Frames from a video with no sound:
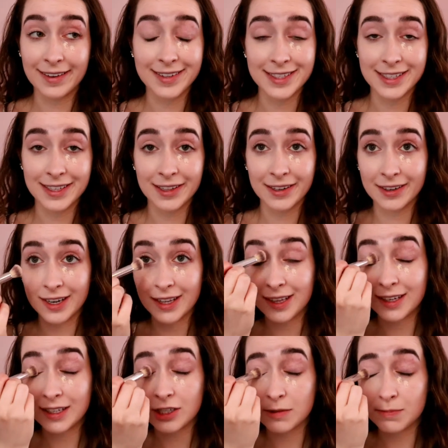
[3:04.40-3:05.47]
concealer, and I think
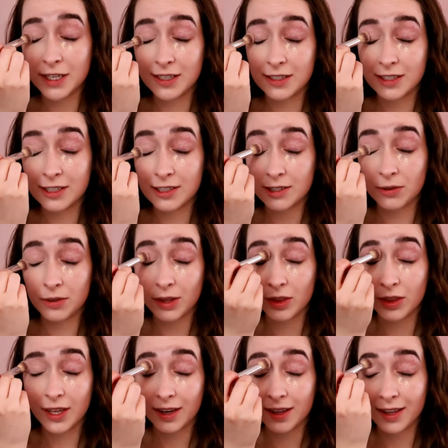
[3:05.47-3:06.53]
it's just because it's so
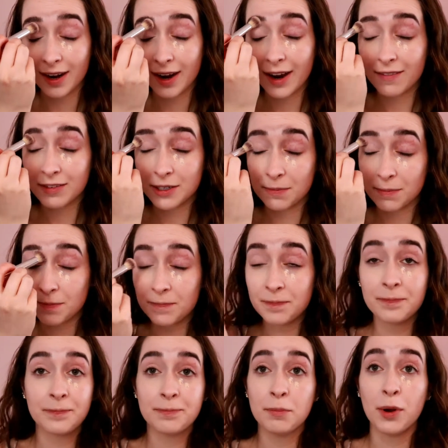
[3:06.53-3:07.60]
thick that I have to
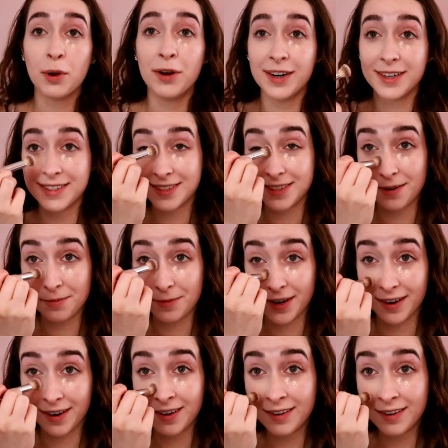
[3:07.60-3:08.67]
put it somewhere.